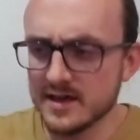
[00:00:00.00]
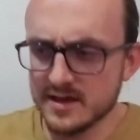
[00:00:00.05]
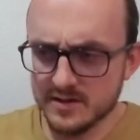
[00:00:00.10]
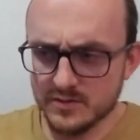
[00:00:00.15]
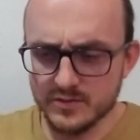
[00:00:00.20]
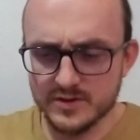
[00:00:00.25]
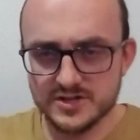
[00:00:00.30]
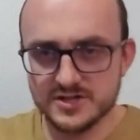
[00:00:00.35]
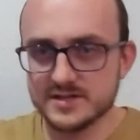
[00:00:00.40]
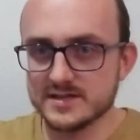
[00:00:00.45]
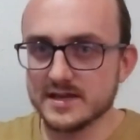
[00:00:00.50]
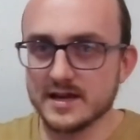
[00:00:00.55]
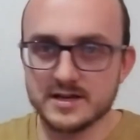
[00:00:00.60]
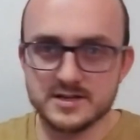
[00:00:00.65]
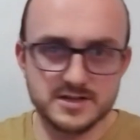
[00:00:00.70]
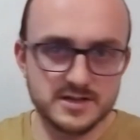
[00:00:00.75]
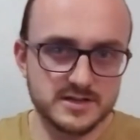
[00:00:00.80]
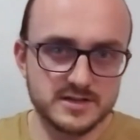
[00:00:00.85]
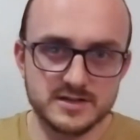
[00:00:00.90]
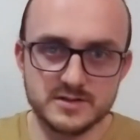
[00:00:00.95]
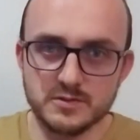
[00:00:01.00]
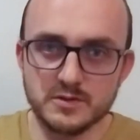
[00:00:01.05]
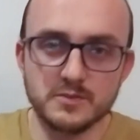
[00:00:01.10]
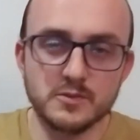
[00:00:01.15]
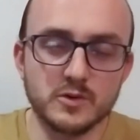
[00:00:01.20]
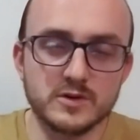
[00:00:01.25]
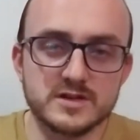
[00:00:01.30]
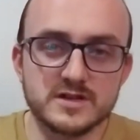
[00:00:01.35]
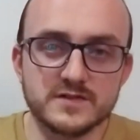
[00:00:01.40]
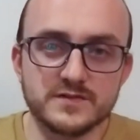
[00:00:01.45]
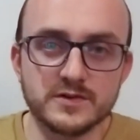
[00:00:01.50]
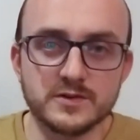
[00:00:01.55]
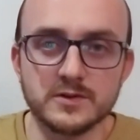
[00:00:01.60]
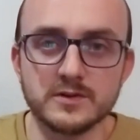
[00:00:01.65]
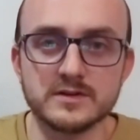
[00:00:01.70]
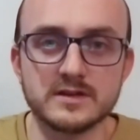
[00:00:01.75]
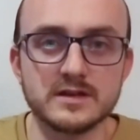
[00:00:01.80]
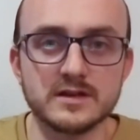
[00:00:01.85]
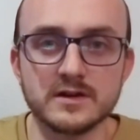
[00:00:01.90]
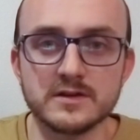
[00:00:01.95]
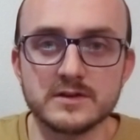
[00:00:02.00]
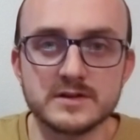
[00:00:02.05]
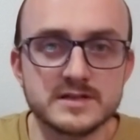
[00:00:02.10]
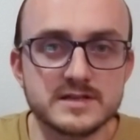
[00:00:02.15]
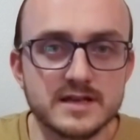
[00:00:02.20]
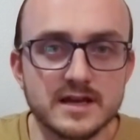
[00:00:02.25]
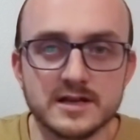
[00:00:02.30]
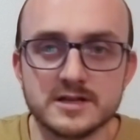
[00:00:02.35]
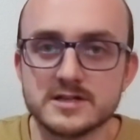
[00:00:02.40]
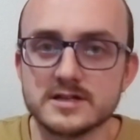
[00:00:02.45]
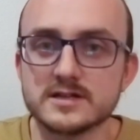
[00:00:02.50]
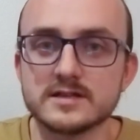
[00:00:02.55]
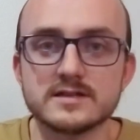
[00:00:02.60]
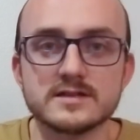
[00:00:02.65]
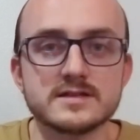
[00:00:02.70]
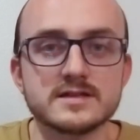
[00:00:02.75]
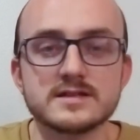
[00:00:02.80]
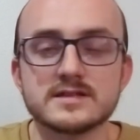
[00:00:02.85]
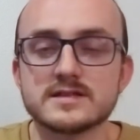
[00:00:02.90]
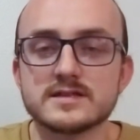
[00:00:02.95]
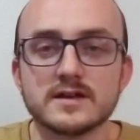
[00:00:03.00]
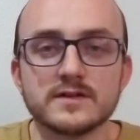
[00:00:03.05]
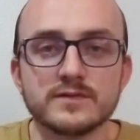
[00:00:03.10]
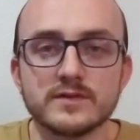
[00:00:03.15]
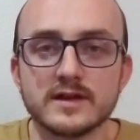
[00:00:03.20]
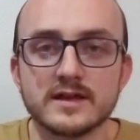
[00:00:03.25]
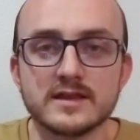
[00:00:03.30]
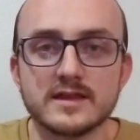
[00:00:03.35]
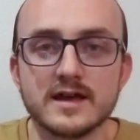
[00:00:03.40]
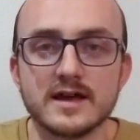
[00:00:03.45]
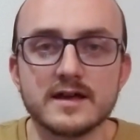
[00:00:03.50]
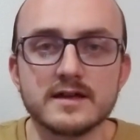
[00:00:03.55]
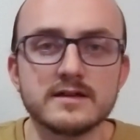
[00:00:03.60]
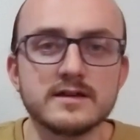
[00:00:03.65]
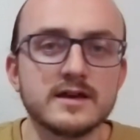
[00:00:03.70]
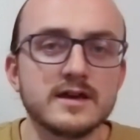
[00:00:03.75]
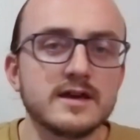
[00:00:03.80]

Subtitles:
which sections were more difficult than other sections, and stuff like that.